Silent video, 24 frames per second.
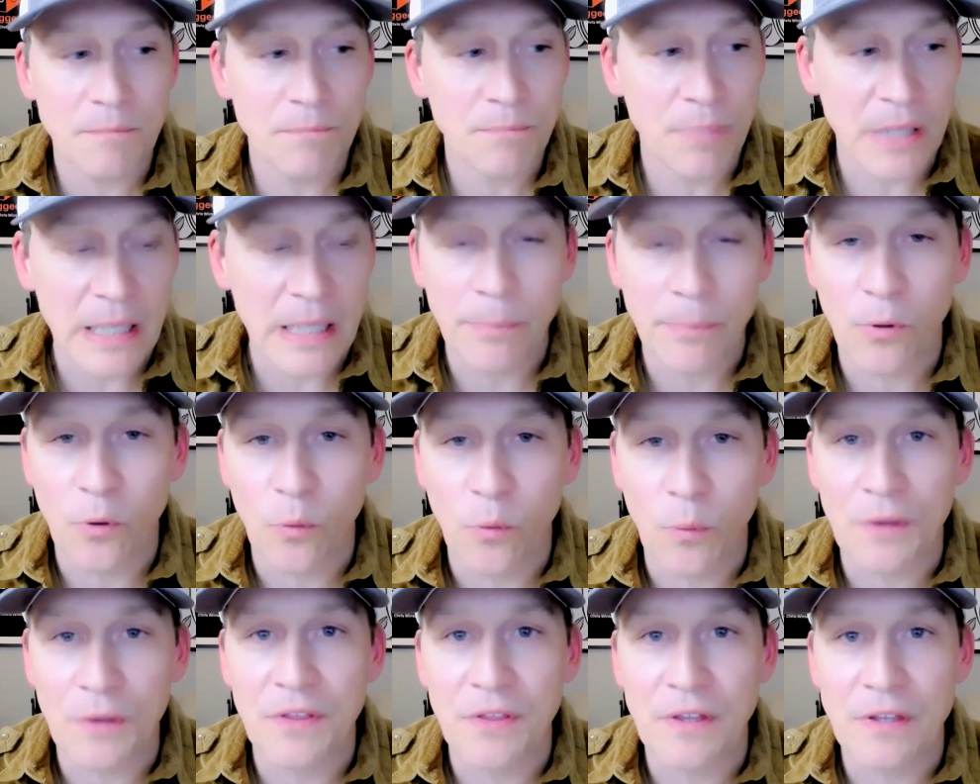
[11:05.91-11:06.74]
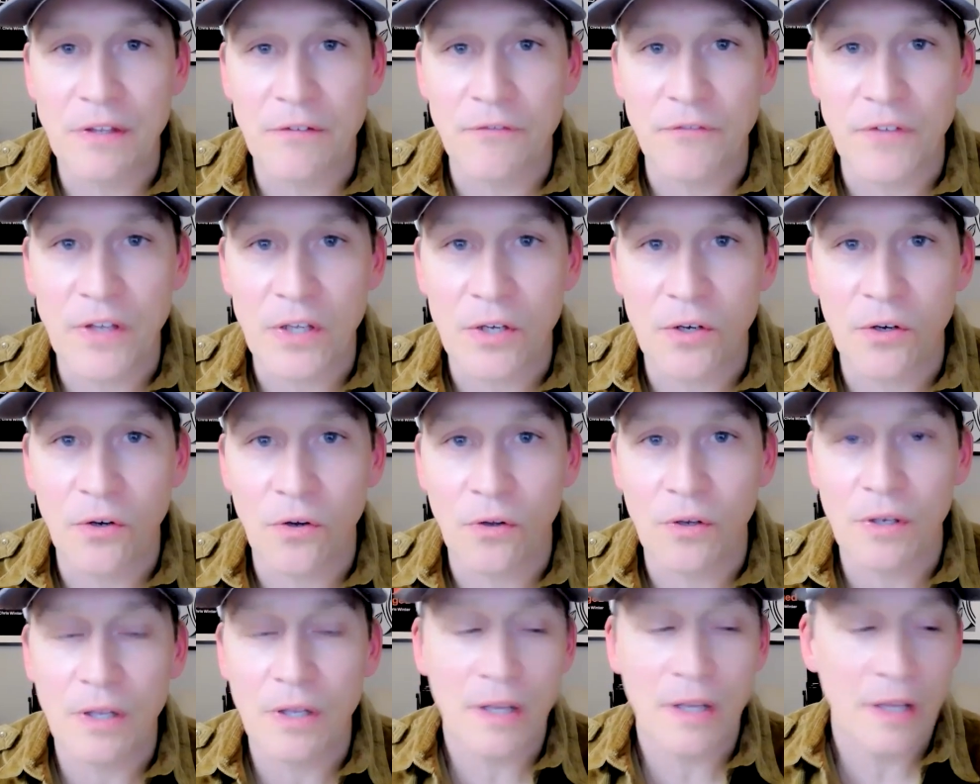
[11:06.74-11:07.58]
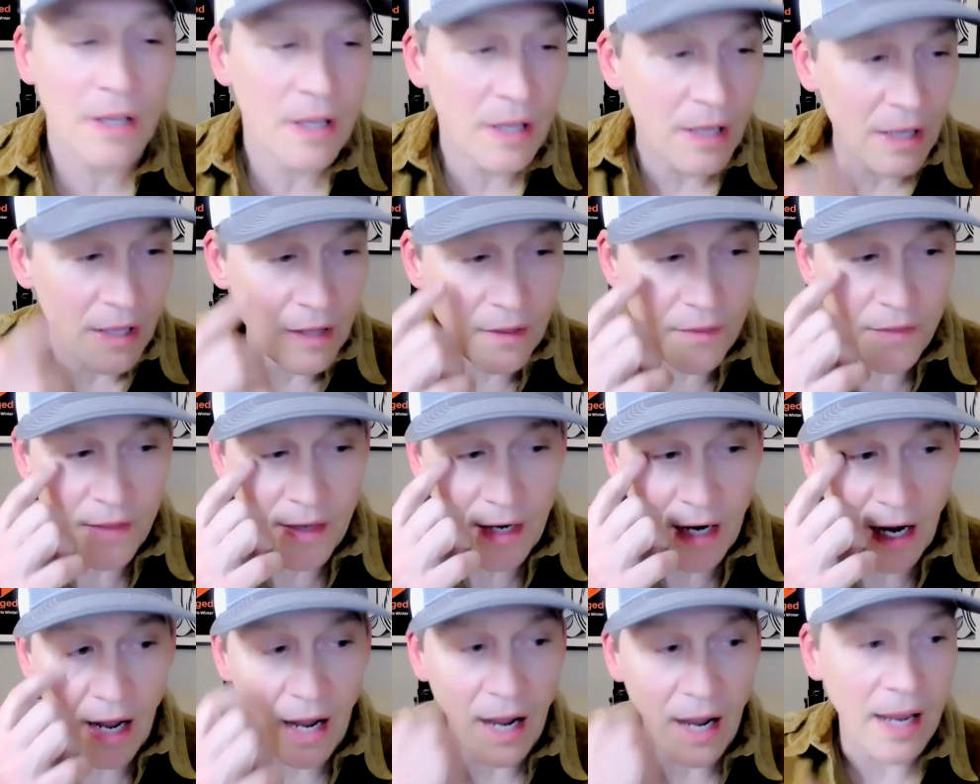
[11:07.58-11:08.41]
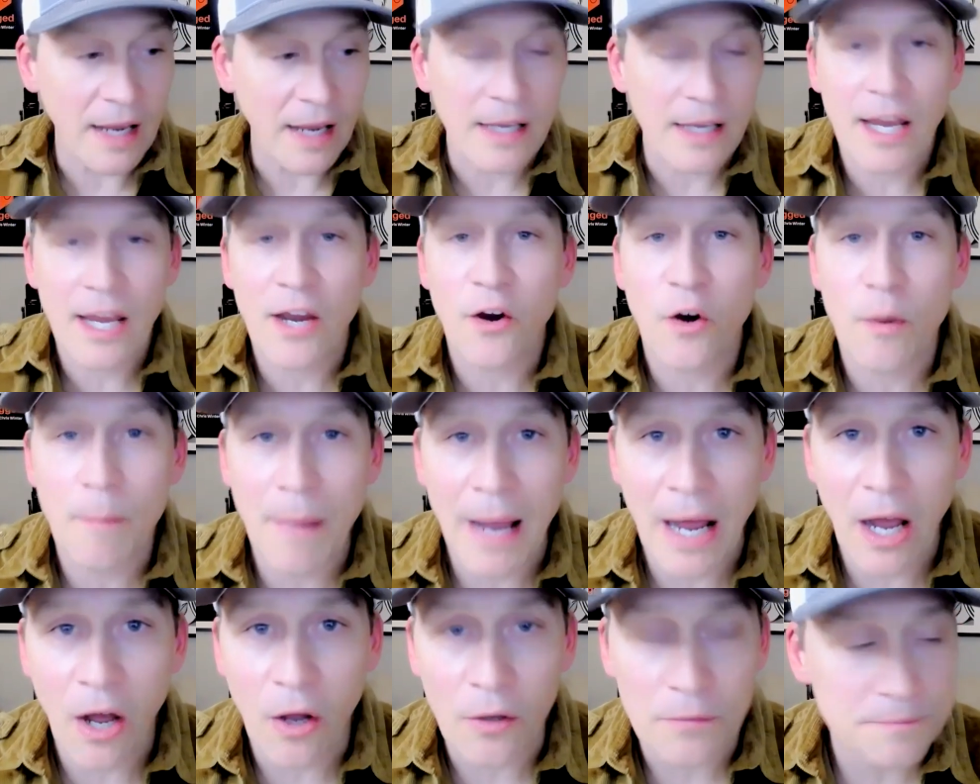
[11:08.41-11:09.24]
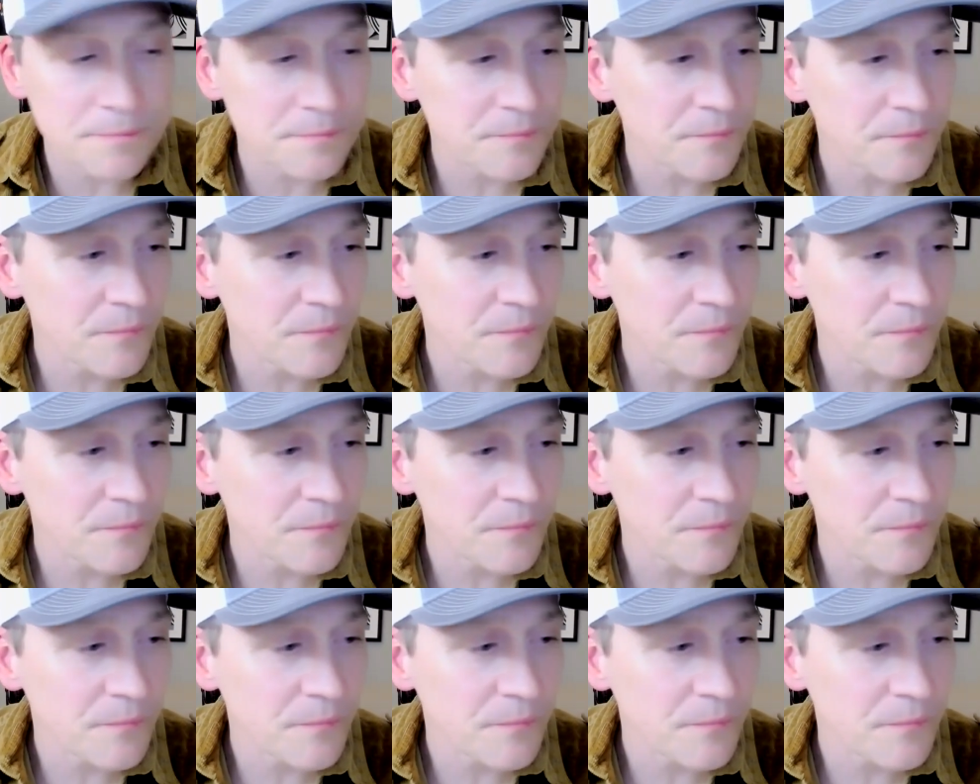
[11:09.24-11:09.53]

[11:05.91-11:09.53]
people within the field that I care about.